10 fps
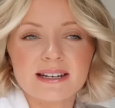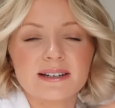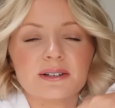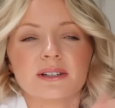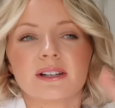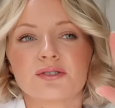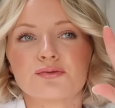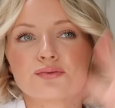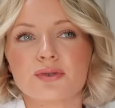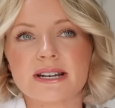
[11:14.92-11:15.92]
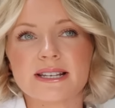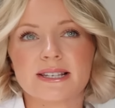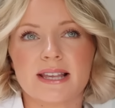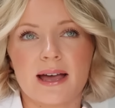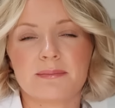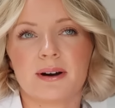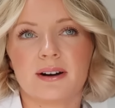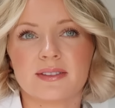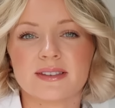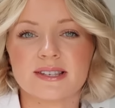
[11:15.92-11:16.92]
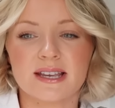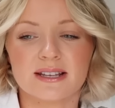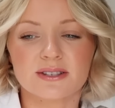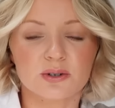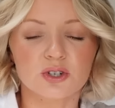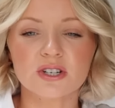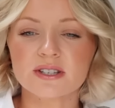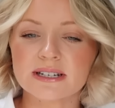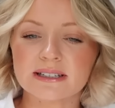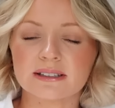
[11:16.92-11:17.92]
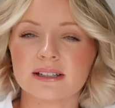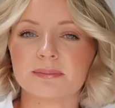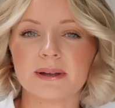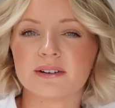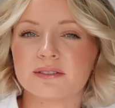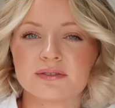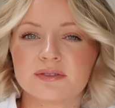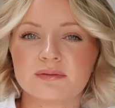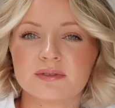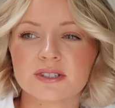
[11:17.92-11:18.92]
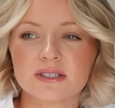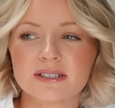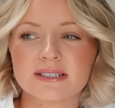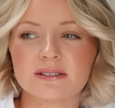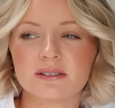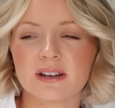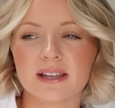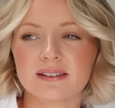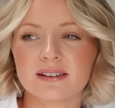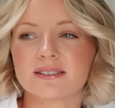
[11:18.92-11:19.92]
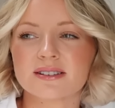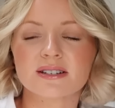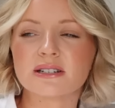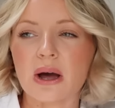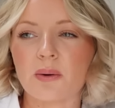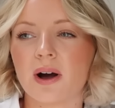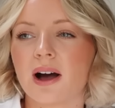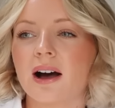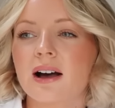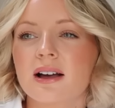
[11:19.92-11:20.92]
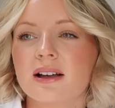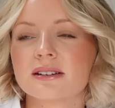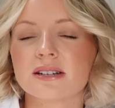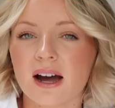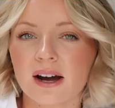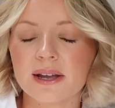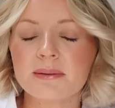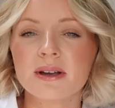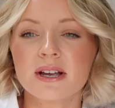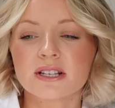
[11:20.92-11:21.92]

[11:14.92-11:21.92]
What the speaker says: a little reset behind the scenes, or just a little bit of like slower time.